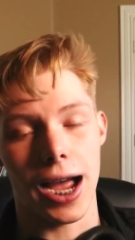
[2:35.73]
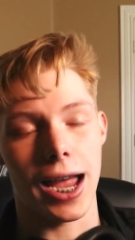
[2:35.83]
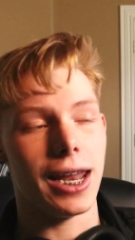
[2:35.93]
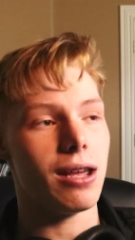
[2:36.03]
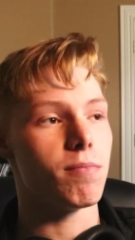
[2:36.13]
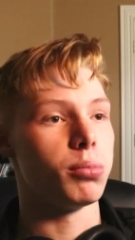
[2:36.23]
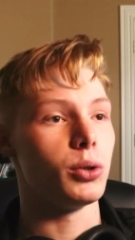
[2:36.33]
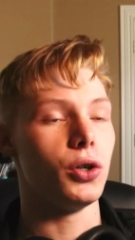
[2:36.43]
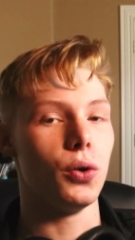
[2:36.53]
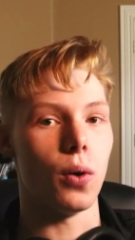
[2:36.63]
And it
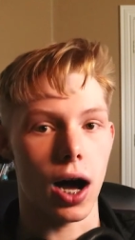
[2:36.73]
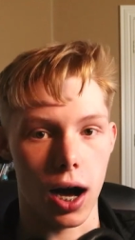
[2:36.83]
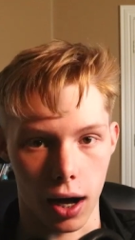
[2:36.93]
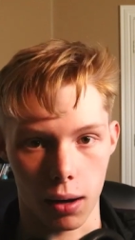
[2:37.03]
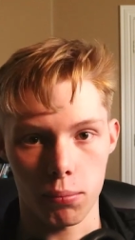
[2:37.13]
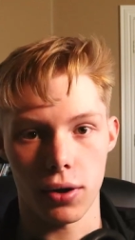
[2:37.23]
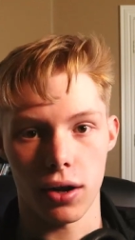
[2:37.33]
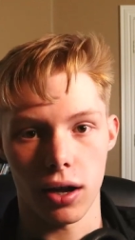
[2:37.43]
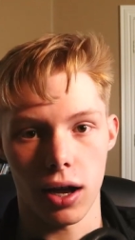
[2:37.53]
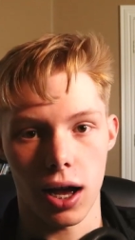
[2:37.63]
blew up.
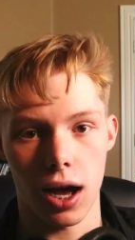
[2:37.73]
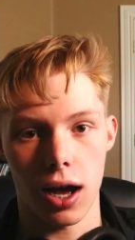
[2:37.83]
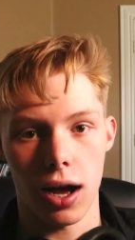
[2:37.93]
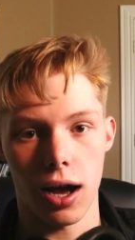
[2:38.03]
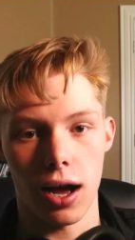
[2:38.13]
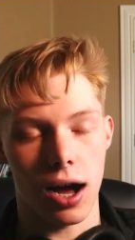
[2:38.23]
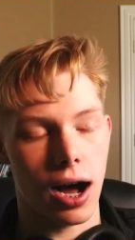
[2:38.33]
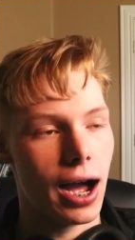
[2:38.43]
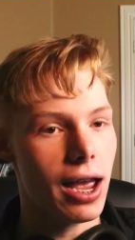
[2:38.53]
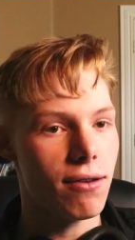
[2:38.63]

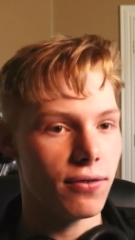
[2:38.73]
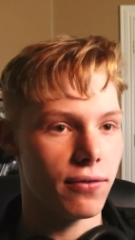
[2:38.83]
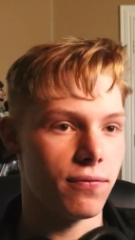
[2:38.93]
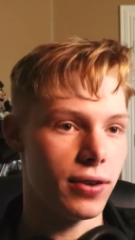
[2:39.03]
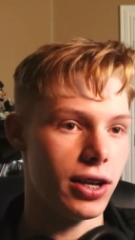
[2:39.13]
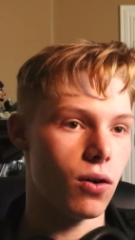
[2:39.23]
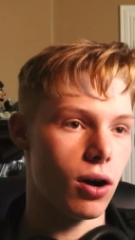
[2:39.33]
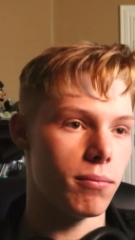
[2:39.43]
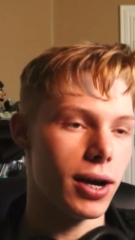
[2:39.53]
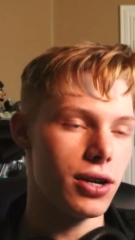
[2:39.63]
I have a video
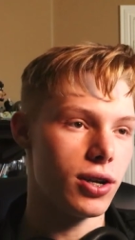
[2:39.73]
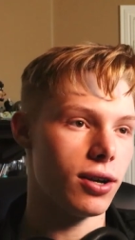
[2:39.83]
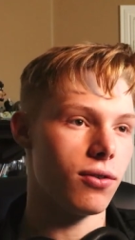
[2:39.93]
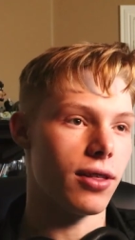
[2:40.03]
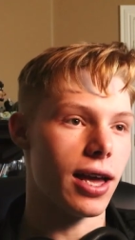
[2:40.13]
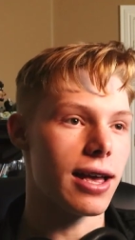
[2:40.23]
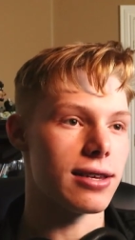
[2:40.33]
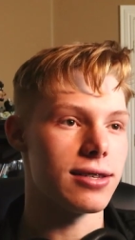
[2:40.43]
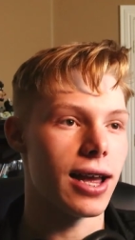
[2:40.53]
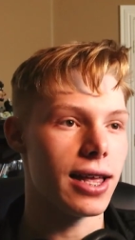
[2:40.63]
on my channel that
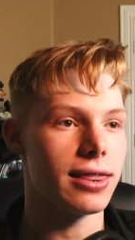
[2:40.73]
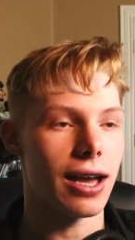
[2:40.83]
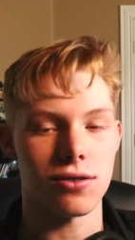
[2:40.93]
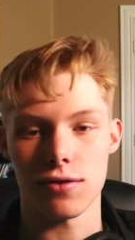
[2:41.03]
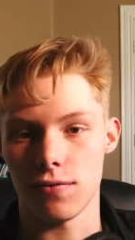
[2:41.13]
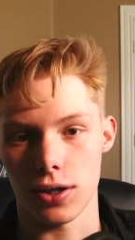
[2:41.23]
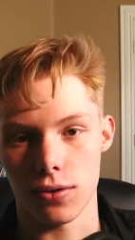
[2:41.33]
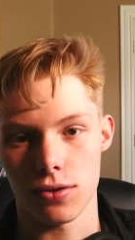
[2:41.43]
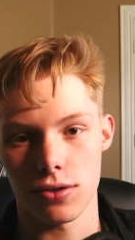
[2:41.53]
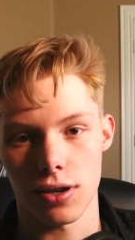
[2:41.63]
has 10,000
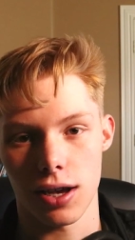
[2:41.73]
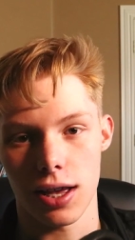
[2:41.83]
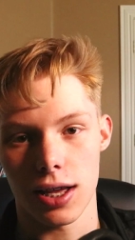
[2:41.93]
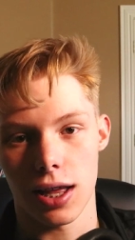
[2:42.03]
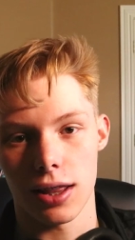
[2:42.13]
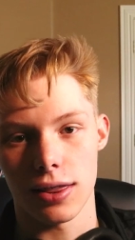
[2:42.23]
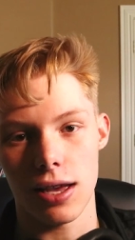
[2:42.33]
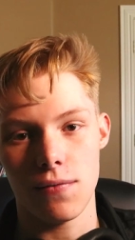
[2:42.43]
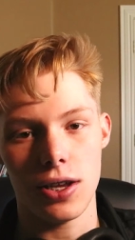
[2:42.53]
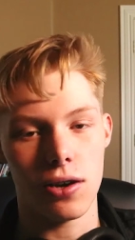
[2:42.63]
views.
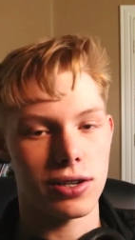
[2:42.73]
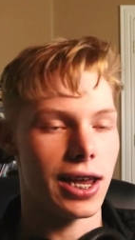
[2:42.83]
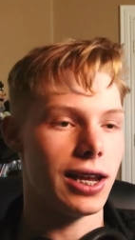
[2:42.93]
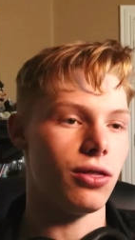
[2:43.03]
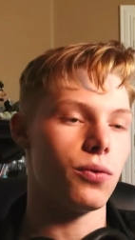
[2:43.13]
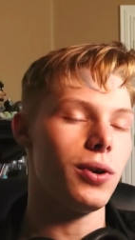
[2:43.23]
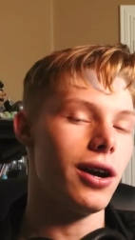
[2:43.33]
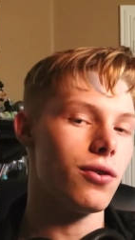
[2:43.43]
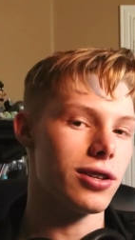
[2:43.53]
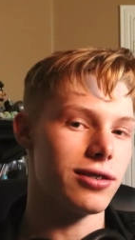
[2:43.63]
That video has taken
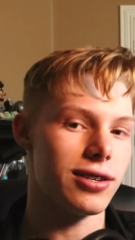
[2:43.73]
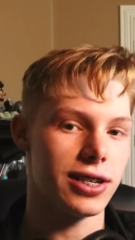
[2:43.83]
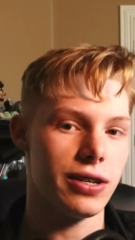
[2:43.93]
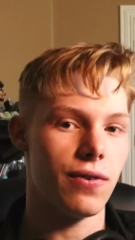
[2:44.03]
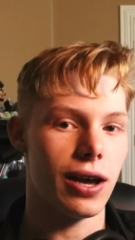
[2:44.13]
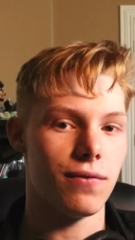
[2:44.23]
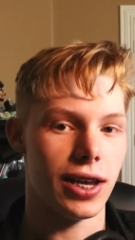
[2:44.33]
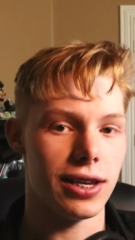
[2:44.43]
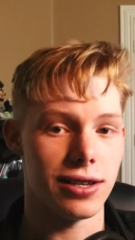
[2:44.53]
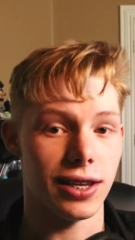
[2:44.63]
365
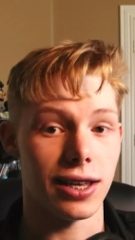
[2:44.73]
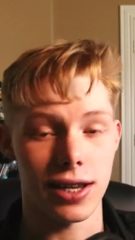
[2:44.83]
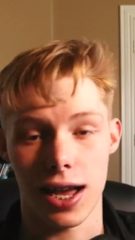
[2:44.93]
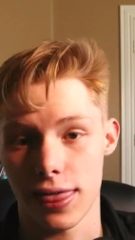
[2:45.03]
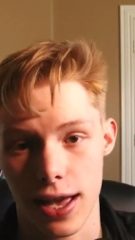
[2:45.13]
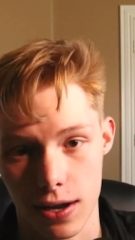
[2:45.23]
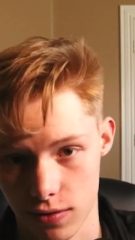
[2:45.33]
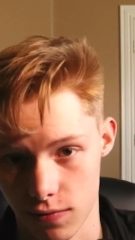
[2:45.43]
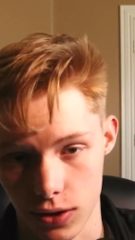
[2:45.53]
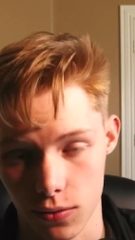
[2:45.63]
days to get
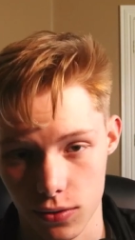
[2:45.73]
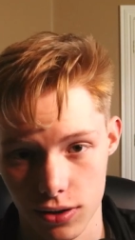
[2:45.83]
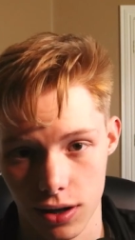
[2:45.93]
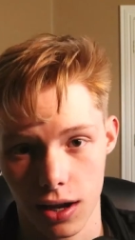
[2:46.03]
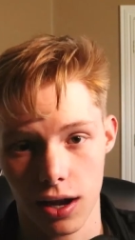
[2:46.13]
10,000 views.